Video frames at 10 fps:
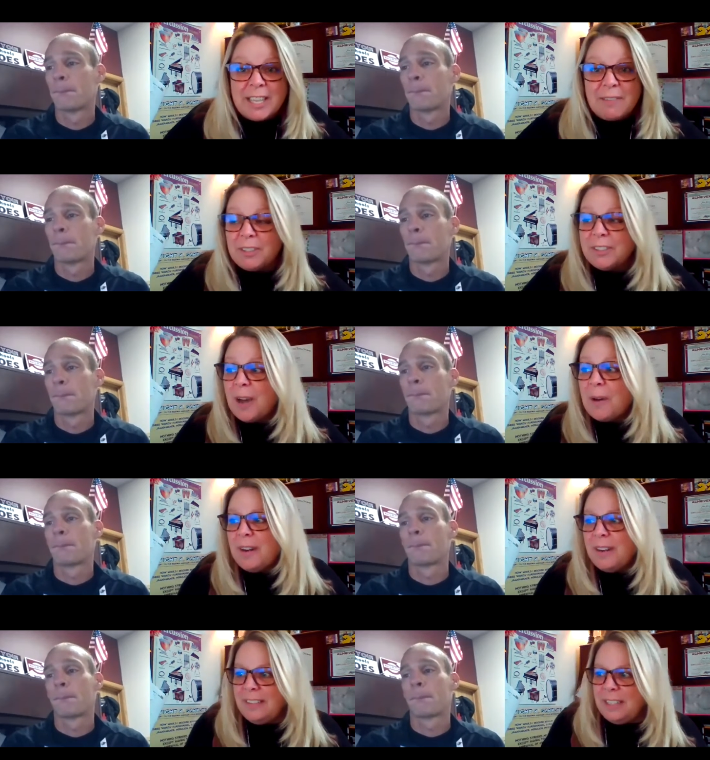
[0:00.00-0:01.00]
Speaker 1: you get that filled
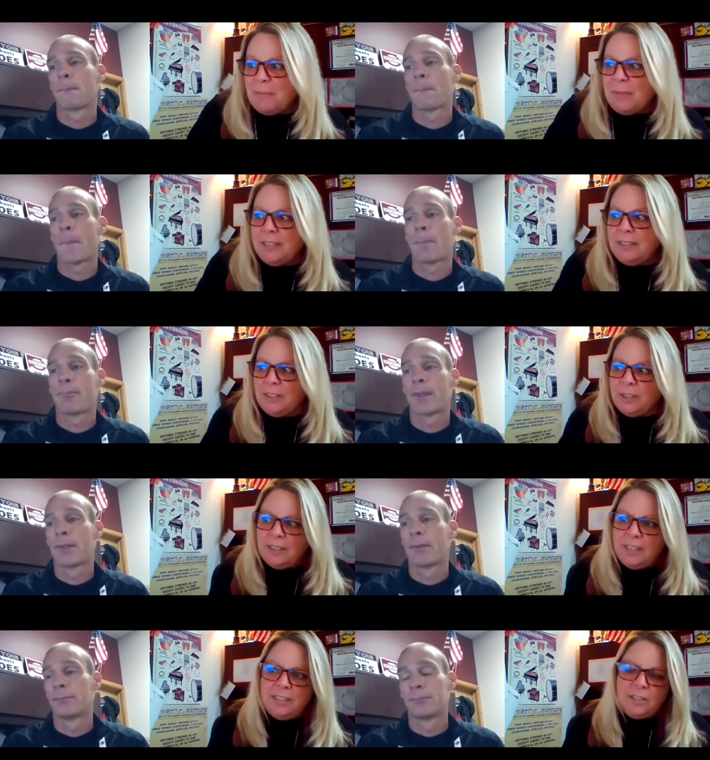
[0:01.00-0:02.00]
out. See
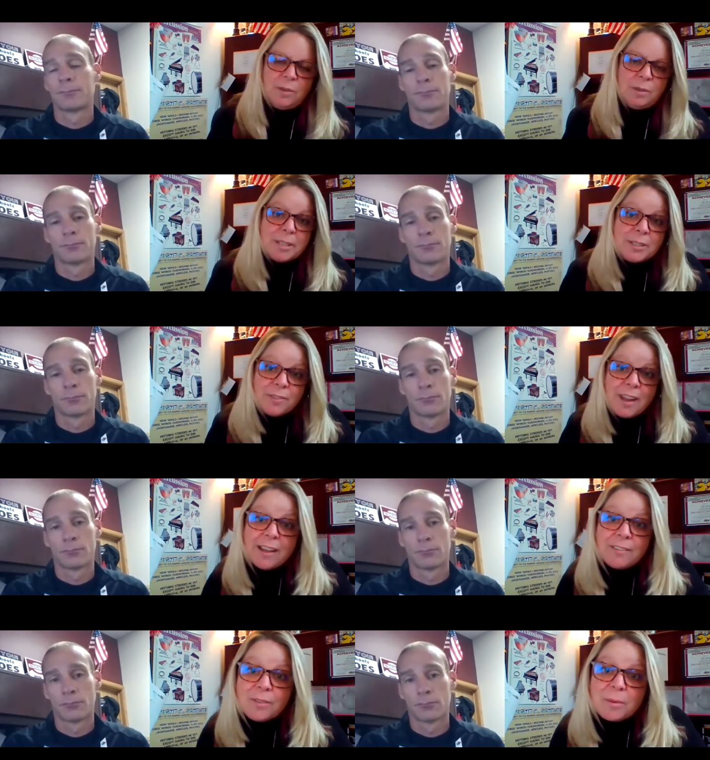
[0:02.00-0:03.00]
Mr. Nitz or Ms.
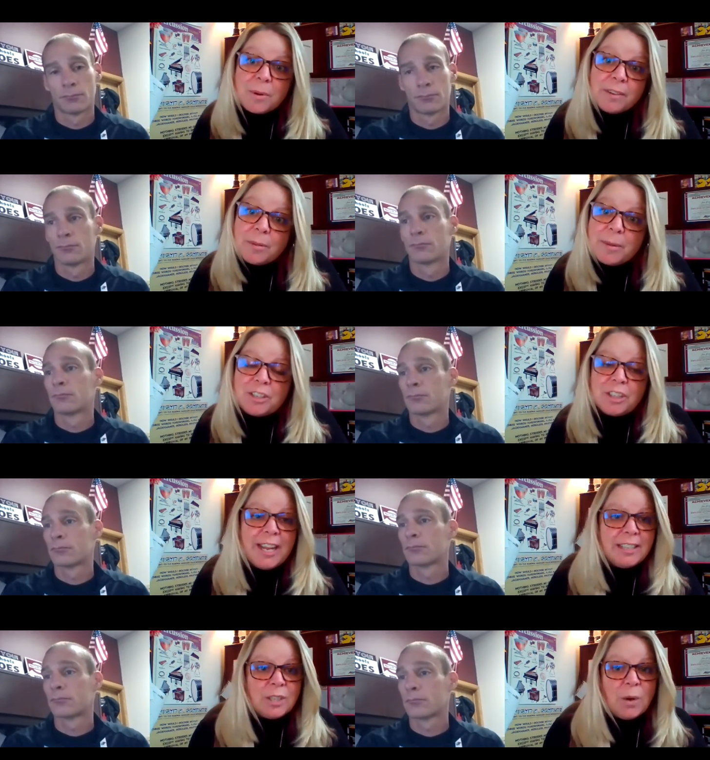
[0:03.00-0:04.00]
Fraff for more
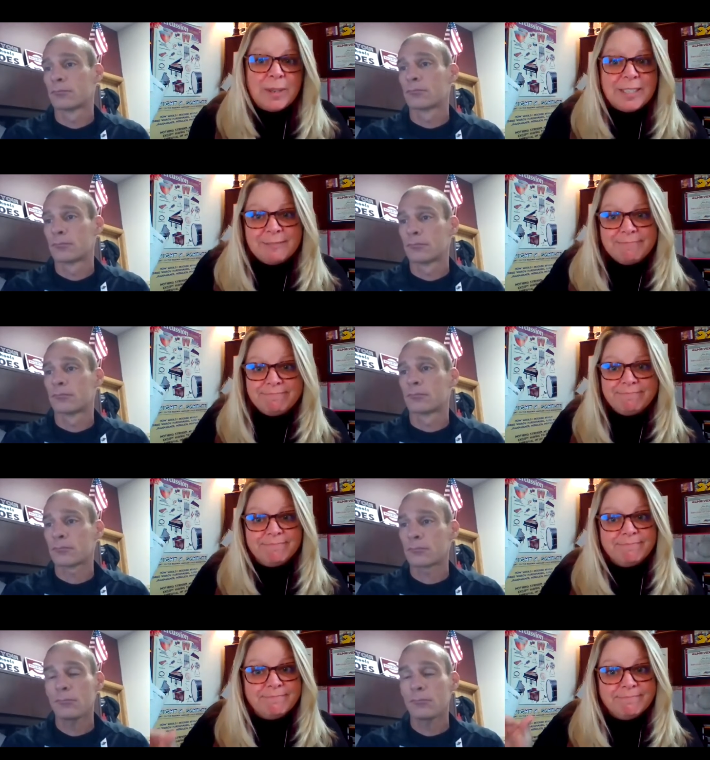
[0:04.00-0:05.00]
information as always.
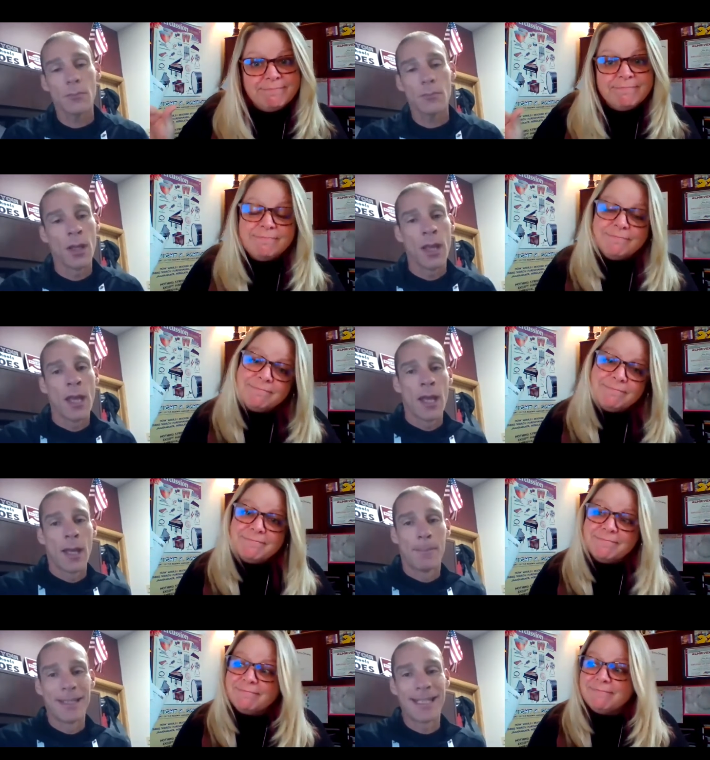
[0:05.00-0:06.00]

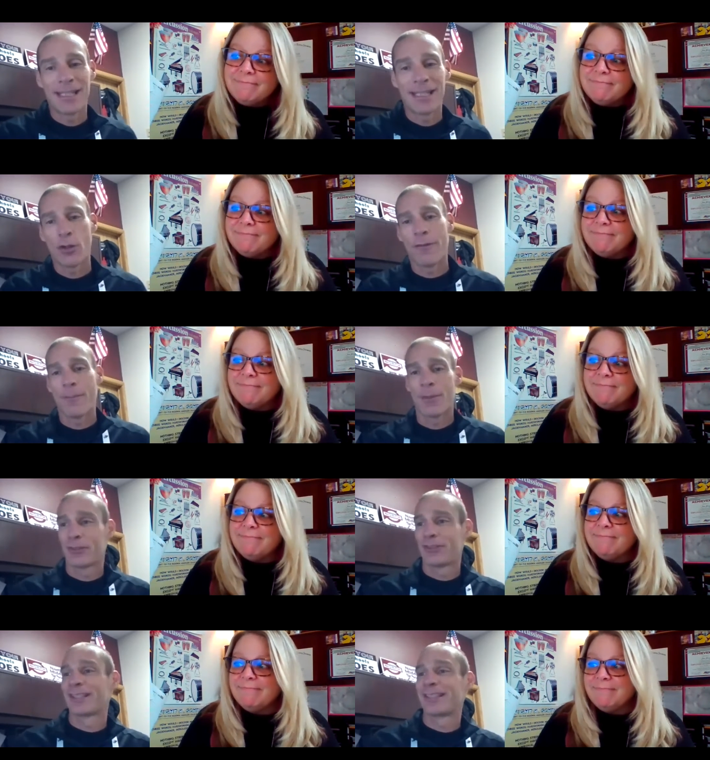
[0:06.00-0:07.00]
Speaker 2: Beginning November
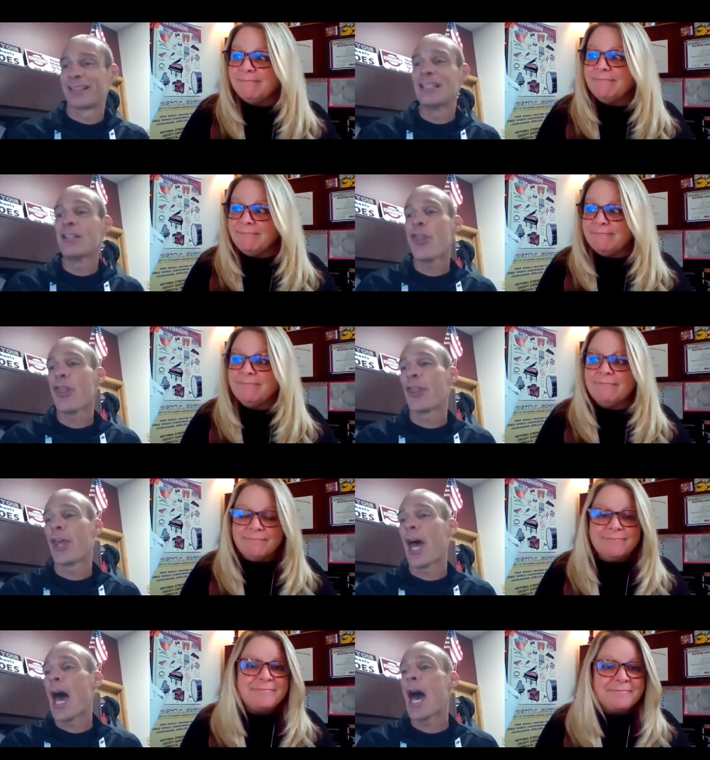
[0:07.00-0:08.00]
16th,
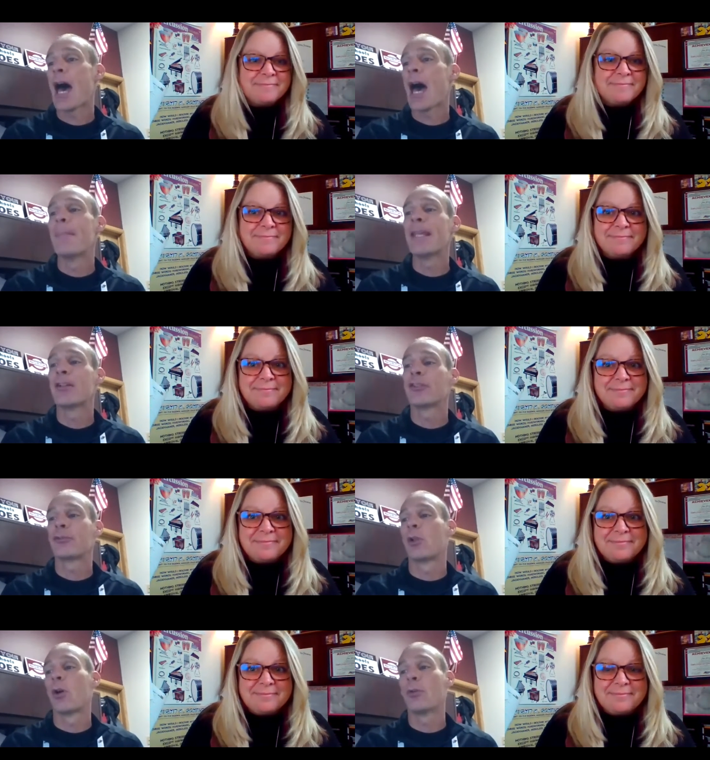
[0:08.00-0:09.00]
Meals
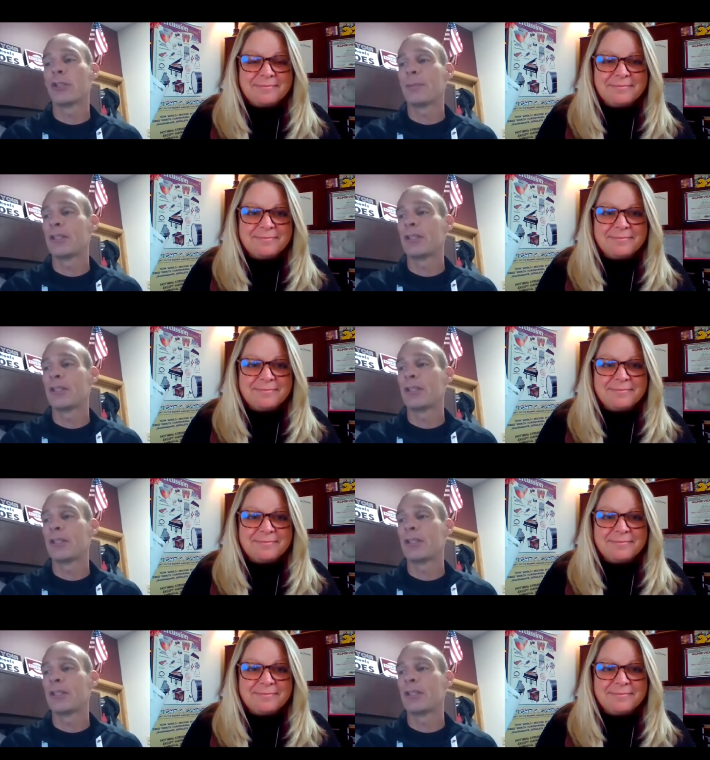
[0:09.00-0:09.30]
will only